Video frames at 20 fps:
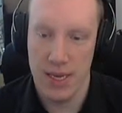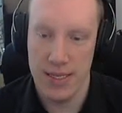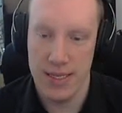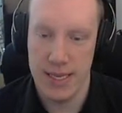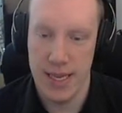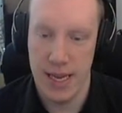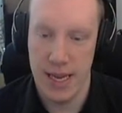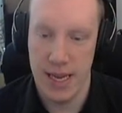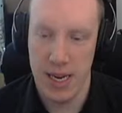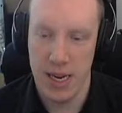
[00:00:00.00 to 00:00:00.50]

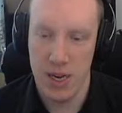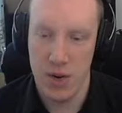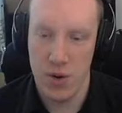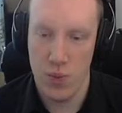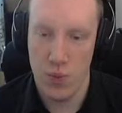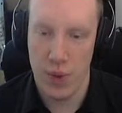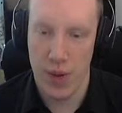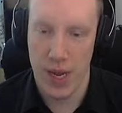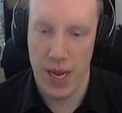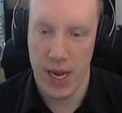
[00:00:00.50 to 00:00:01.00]
Then
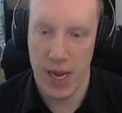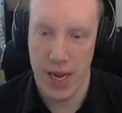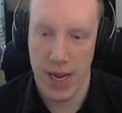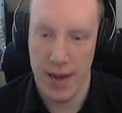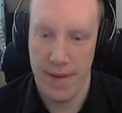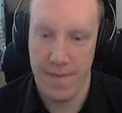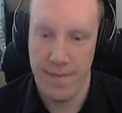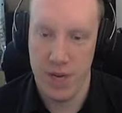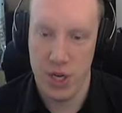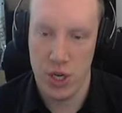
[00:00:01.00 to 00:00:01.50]
we
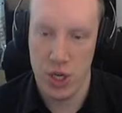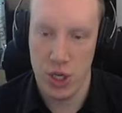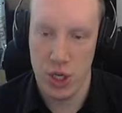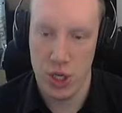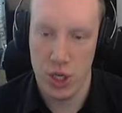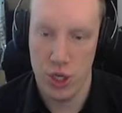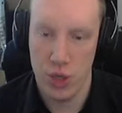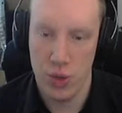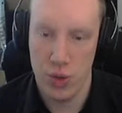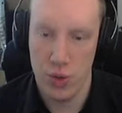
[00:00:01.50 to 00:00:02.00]
have to
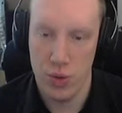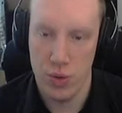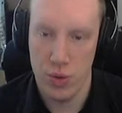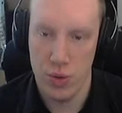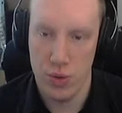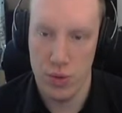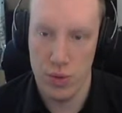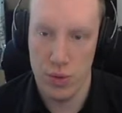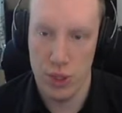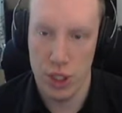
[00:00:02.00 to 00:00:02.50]

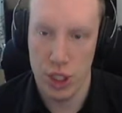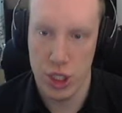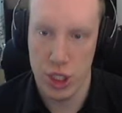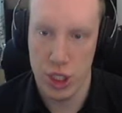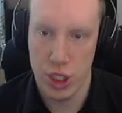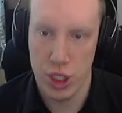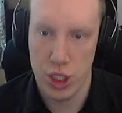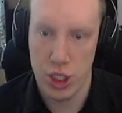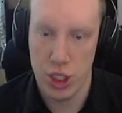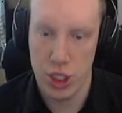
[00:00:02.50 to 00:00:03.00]

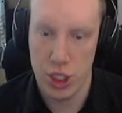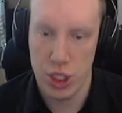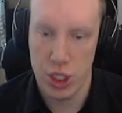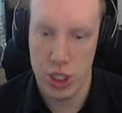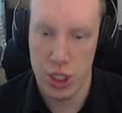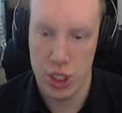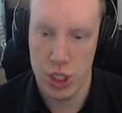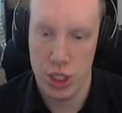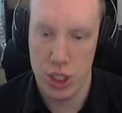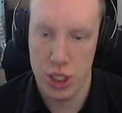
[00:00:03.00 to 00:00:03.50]

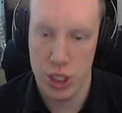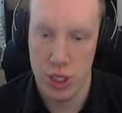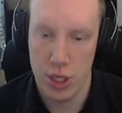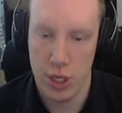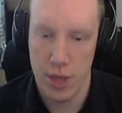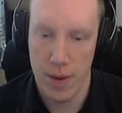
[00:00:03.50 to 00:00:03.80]
use